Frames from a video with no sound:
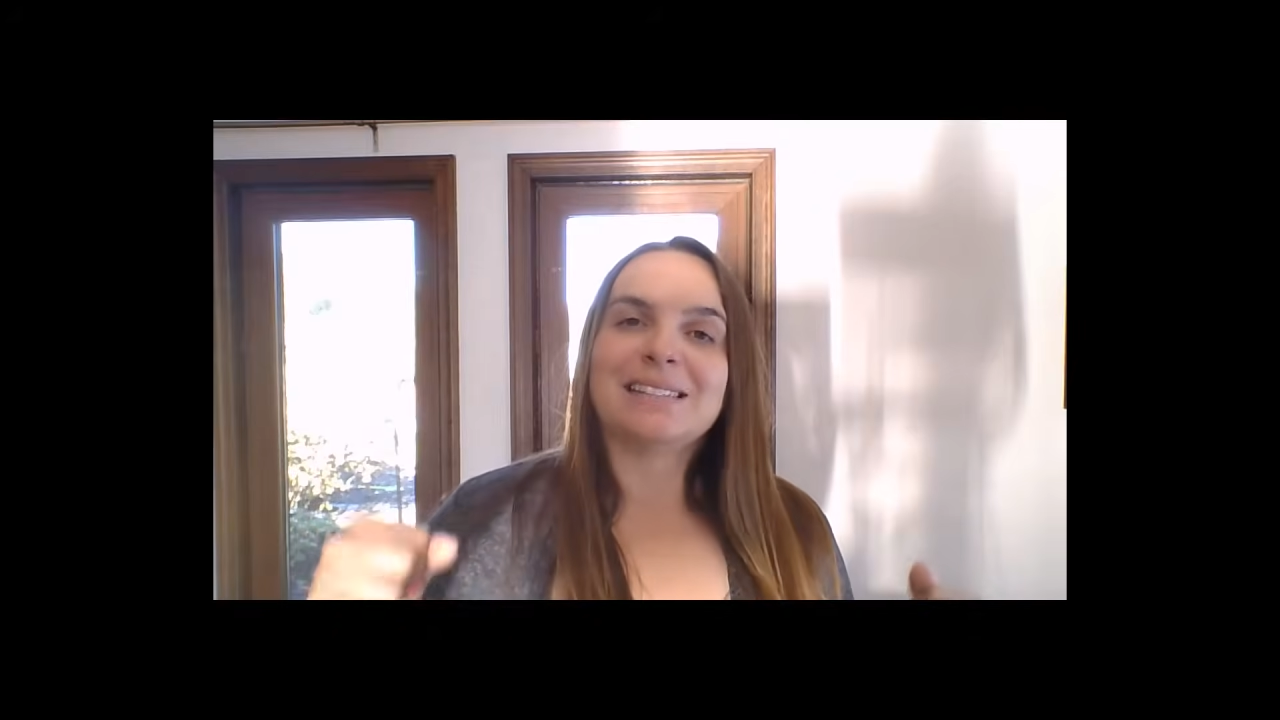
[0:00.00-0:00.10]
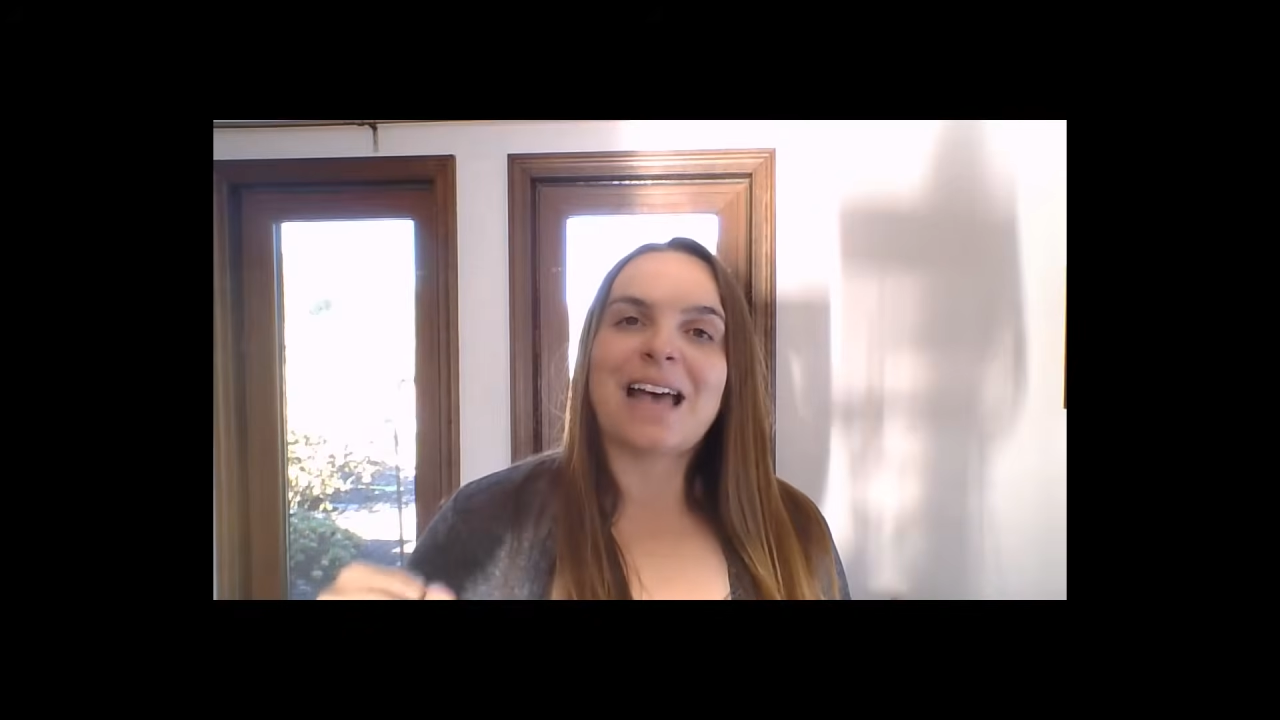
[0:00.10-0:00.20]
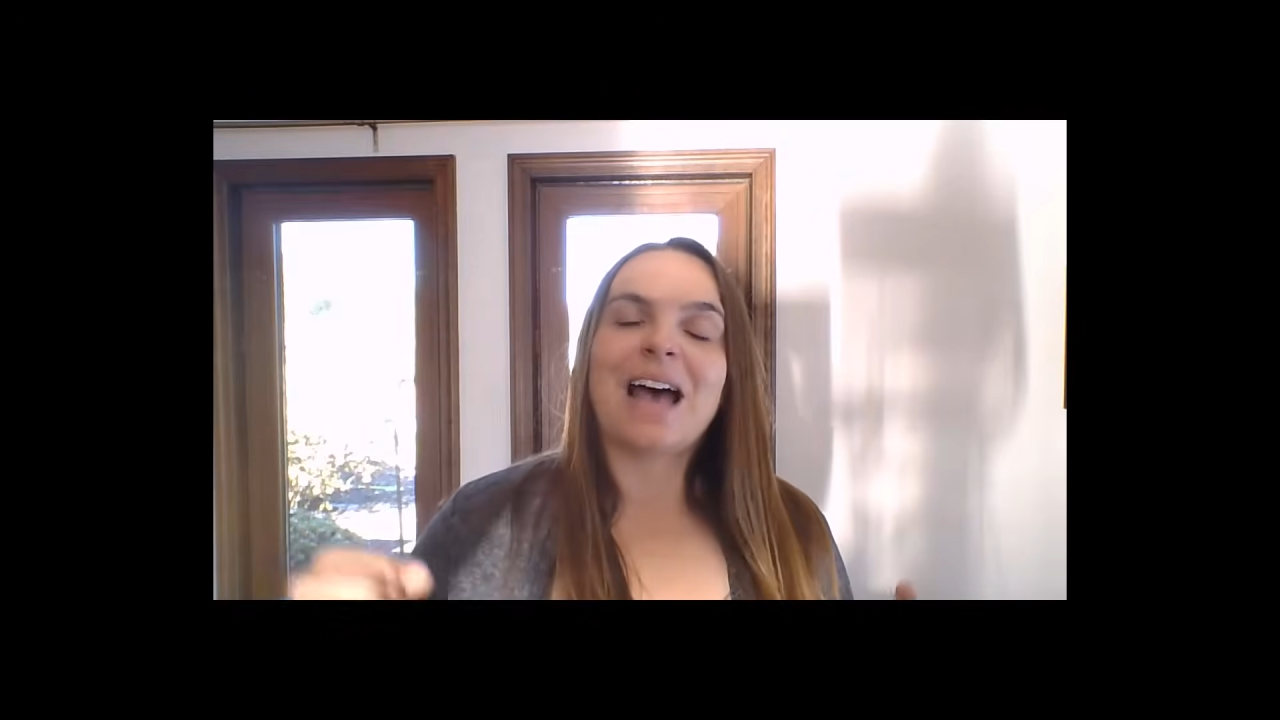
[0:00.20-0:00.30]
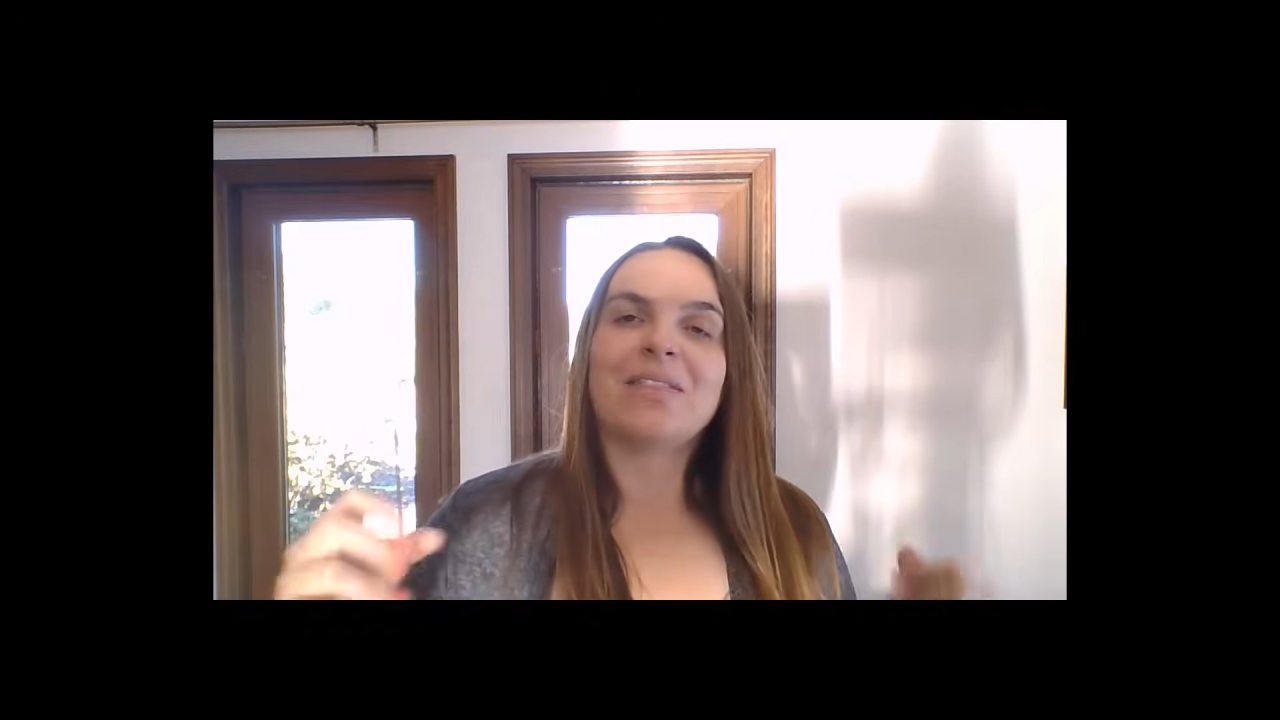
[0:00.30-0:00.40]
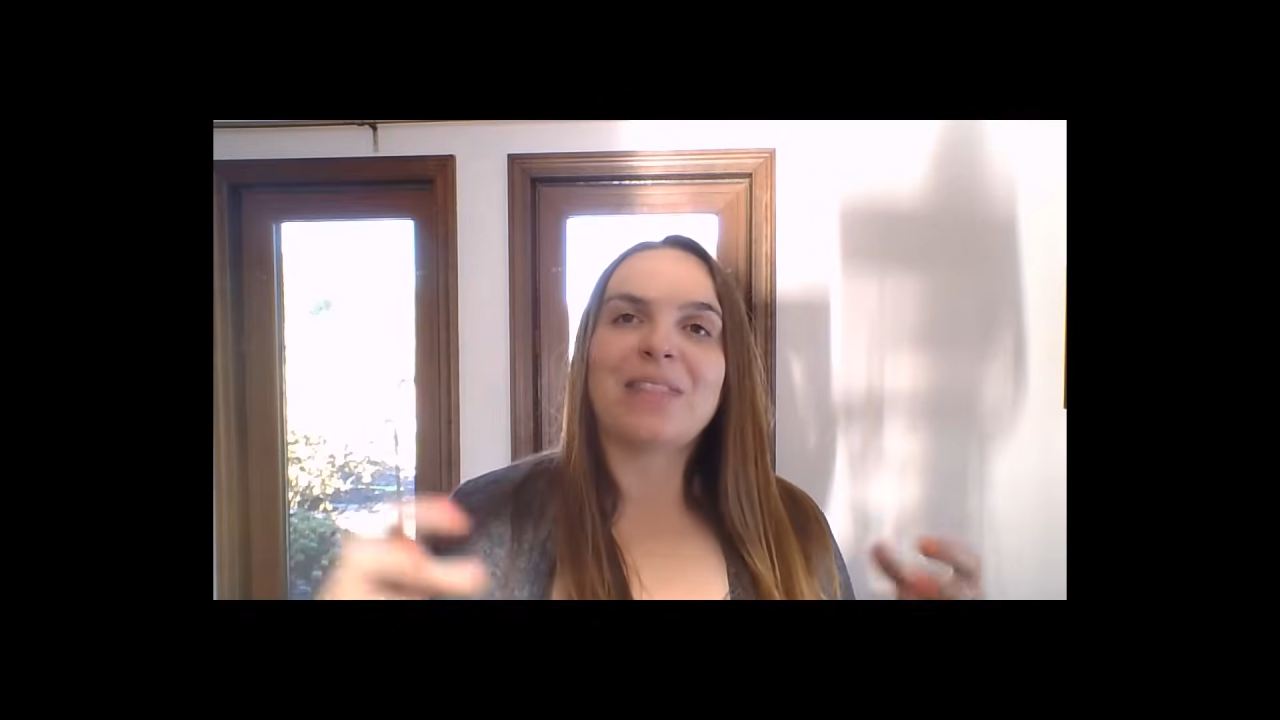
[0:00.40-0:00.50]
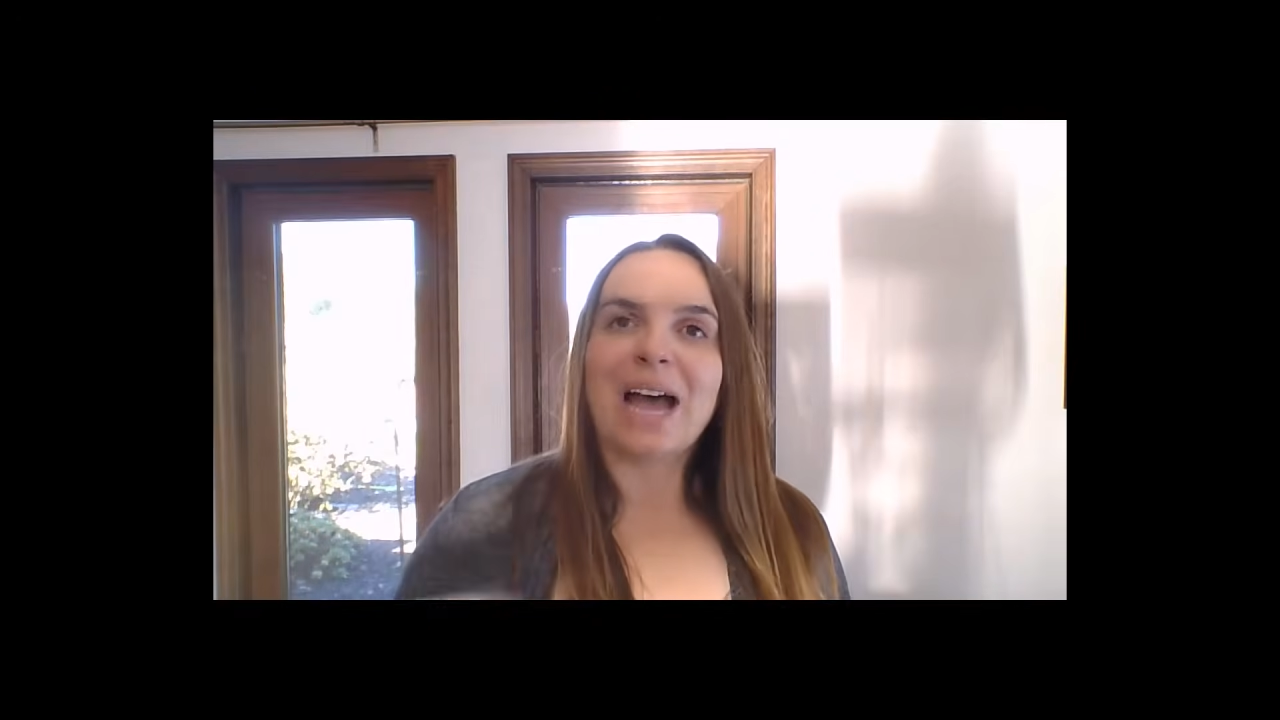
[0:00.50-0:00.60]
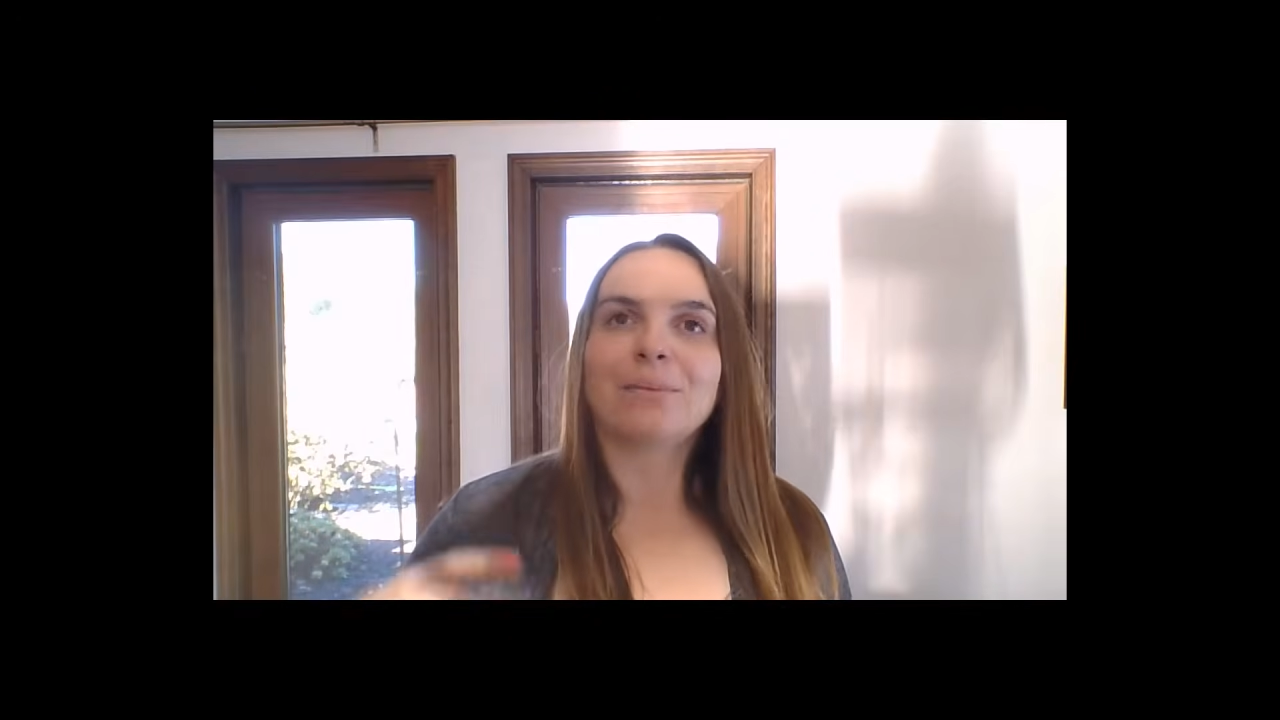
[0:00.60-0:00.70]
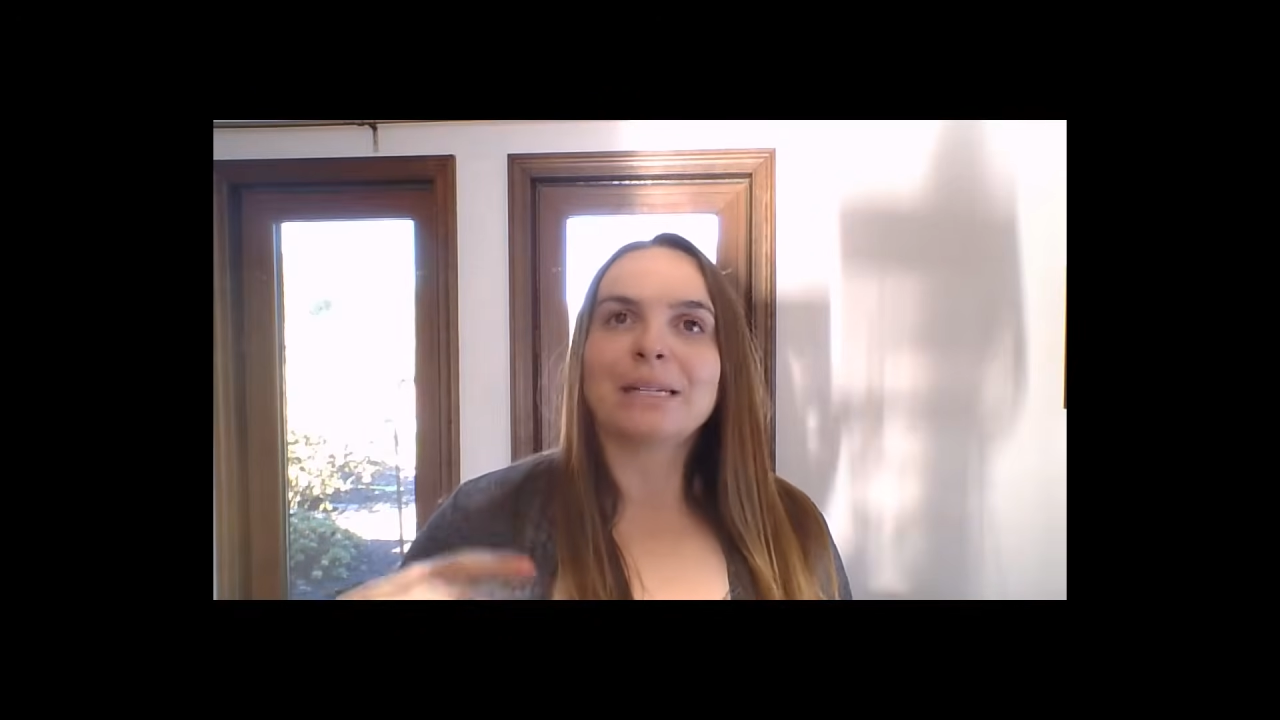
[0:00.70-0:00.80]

that